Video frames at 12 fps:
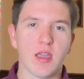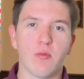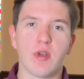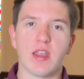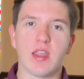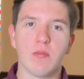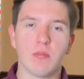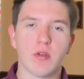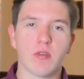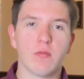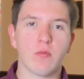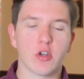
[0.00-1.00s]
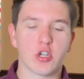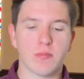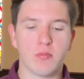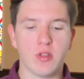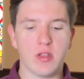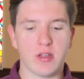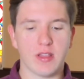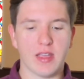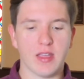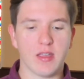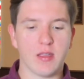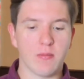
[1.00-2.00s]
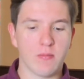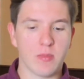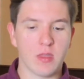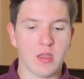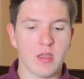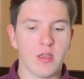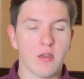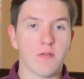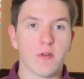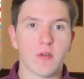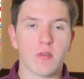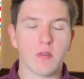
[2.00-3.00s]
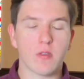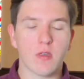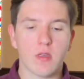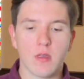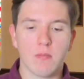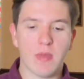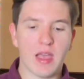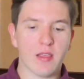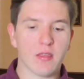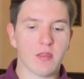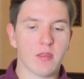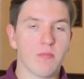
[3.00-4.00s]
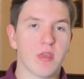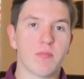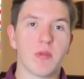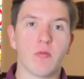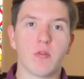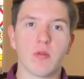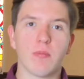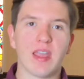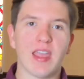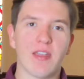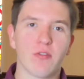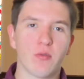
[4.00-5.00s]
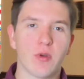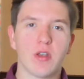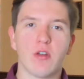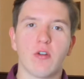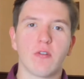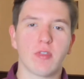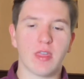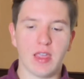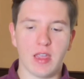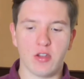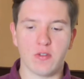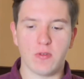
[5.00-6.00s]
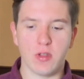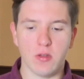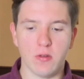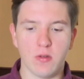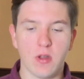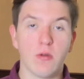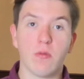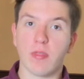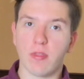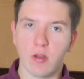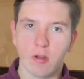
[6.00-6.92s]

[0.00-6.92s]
what in-person worship will look like. First, masks must be worn by everyone over the age of 2, with no